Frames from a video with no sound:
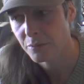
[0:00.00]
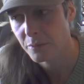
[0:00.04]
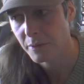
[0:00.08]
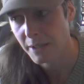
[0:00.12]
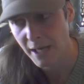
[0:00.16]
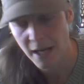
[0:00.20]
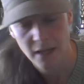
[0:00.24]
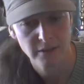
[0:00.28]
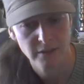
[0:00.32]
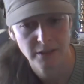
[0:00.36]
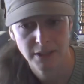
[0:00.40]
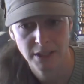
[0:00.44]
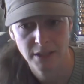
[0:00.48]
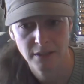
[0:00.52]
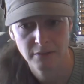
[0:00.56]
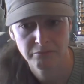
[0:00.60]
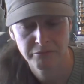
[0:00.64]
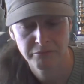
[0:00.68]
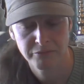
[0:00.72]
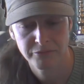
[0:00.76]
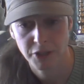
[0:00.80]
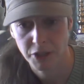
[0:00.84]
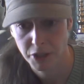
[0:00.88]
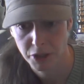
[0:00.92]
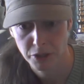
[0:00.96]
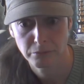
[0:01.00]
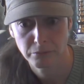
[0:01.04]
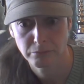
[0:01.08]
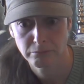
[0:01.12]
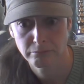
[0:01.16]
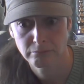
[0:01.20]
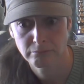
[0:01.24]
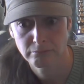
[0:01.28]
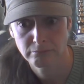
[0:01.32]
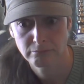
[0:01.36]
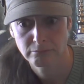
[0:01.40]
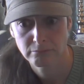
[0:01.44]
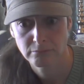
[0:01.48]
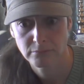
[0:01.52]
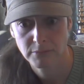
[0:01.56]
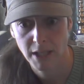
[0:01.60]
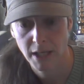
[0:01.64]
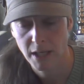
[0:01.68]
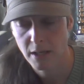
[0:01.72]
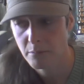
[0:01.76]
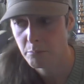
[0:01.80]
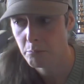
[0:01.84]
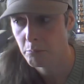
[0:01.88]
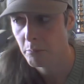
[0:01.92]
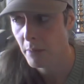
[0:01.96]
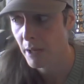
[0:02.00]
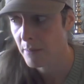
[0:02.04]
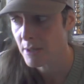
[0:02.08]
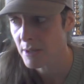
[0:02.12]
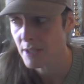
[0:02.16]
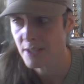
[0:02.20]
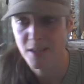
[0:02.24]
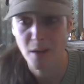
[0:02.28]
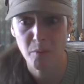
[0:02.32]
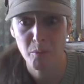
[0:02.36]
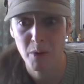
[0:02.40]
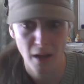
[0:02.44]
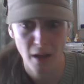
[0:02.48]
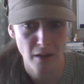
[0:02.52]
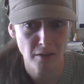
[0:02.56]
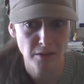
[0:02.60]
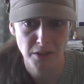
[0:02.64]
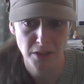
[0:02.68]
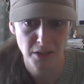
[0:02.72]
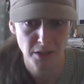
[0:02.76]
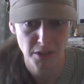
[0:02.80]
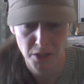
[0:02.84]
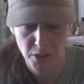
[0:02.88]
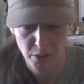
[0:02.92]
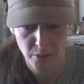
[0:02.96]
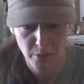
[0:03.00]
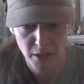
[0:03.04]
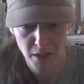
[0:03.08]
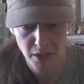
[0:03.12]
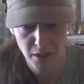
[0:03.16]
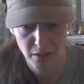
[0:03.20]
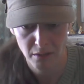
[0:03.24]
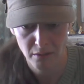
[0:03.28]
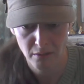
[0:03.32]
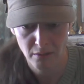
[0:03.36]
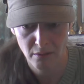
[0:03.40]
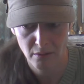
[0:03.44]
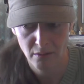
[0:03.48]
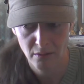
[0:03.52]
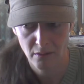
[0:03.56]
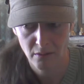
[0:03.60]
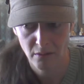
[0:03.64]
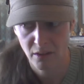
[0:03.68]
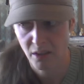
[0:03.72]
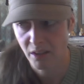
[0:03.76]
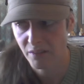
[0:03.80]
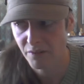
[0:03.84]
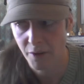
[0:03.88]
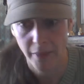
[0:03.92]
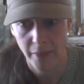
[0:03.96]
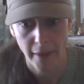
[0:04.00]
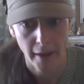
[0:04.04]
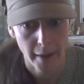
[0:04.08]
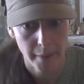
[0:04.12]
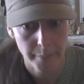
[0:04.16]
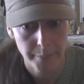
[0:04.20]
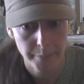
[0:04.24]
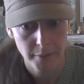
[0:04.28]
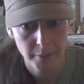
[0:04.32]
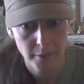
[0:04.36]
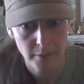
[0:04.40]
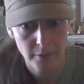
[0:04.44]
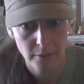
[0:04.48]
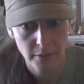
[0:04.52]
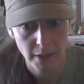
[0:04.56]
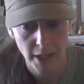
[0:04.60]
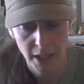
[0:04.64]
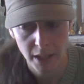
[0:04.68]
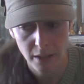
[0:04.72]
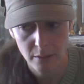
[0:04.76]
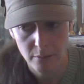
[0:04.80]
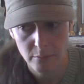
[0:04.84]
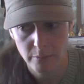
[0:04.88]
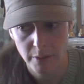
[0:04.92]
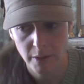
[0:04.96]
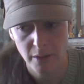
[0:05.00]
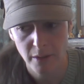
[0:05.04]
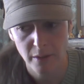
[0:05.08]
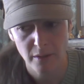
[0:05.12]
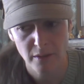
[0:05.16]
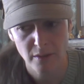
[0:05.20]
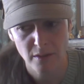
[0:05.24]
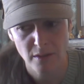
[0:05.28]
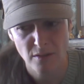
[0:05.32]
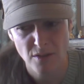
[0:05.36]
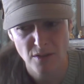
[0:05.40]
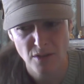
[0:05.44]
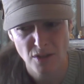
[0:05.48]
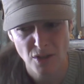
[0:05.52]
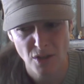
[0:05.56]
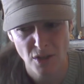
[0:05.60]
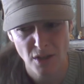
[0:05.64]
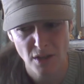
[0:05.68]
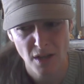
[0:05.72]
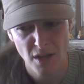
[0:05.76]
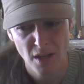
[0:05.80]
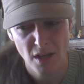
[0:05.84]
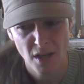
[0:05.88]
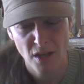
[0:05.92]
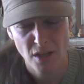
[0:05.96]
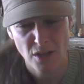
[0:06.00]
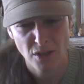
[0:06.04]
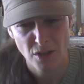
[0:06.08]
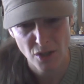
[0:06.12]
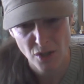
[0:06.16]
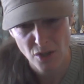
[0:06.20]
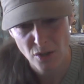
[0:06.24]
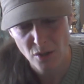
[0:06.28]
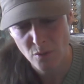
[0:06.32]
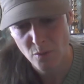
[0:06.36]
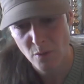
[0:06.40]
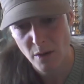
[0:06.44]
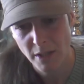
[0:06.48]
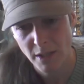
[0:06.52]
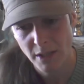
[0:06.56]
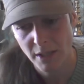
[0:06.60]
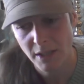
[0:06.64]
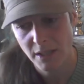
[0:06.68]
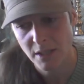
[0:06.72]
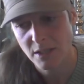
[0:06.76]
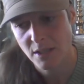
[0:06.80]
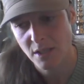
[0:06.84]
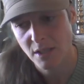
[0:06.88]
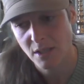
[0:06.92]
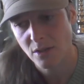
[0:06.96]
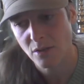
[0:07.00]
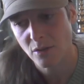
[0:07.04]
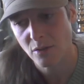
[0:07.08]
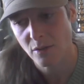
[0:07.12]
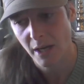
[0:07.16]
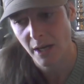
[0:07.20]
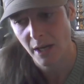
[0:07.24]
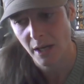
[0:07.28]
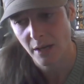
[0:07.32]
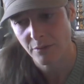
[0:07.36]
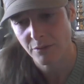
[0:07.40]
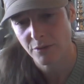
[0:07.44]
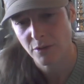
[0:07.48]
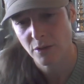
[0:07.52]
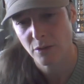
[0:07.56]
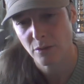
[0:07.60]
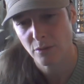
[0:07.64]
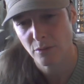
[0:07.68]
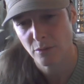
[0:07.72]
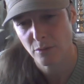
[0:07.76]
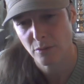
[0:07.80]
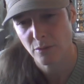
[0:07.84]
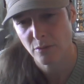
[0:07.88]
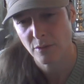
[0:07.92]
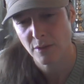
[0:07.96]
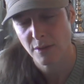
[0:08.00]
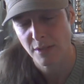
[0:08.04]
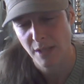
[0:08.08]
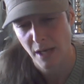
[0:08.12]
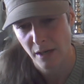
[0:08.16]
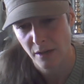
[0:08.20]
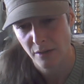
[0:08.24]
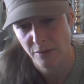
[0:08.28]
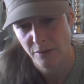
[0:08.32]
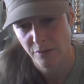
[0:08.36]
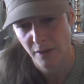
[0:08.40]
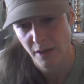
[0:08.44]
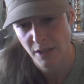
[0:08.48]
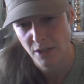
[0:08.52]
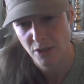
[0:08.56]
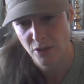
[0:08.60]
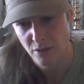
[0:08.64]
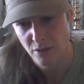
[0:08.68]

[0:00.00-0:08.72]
reality for you. Okay. Maybe someone else can do it. Good for them. Right. But should, do you want to continue to have to sacrifice